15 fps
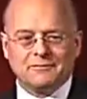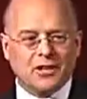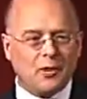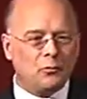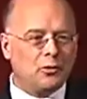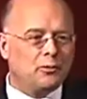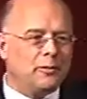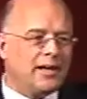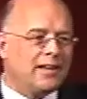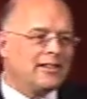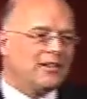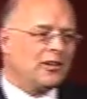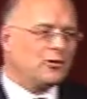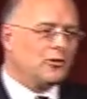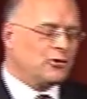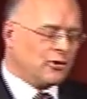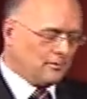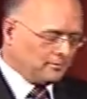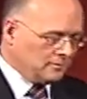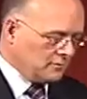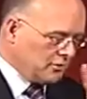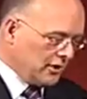Come with me on another
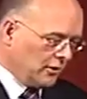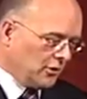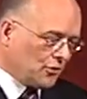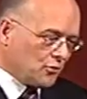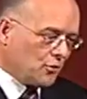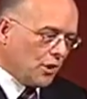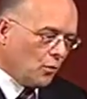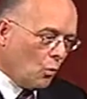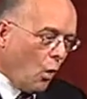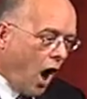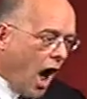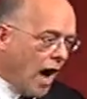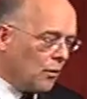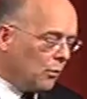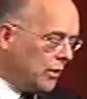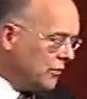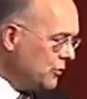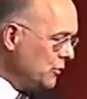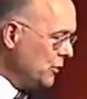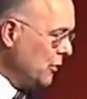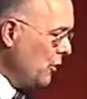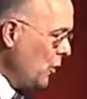trip to illustrate why we
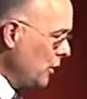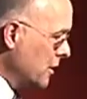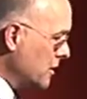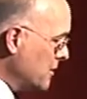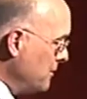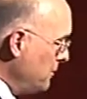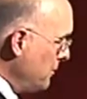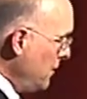do the notice.